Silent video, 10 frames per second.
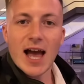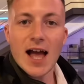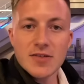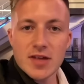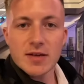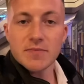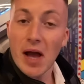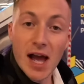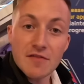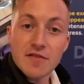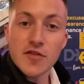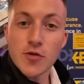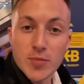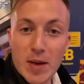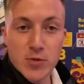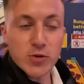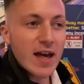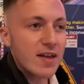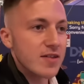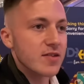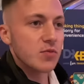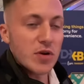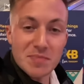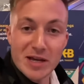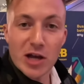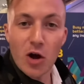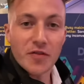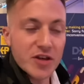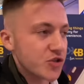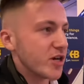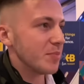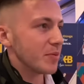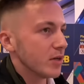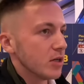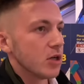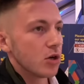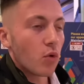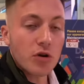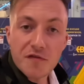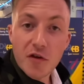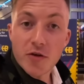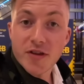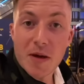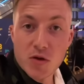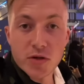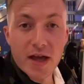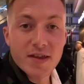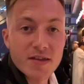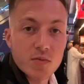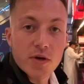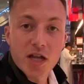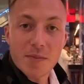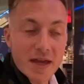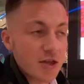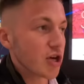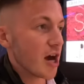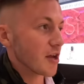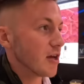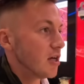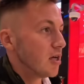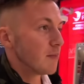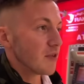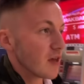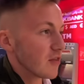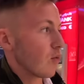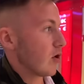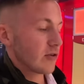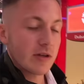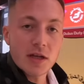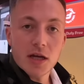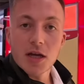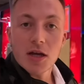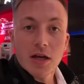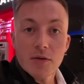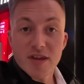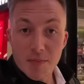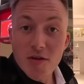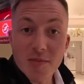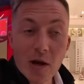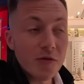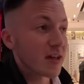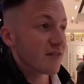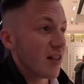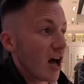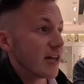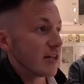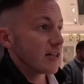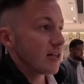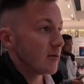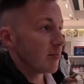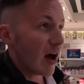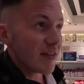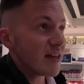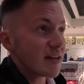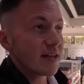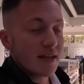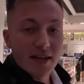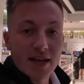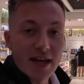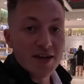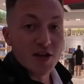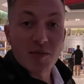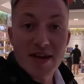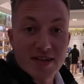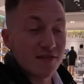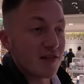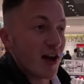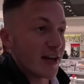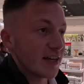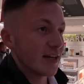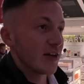And I have a few special guests with me on this trip. One of those special guests we're going to meet in China, but the other one is supposed to be on this flight, but I think he's going to miss the flight.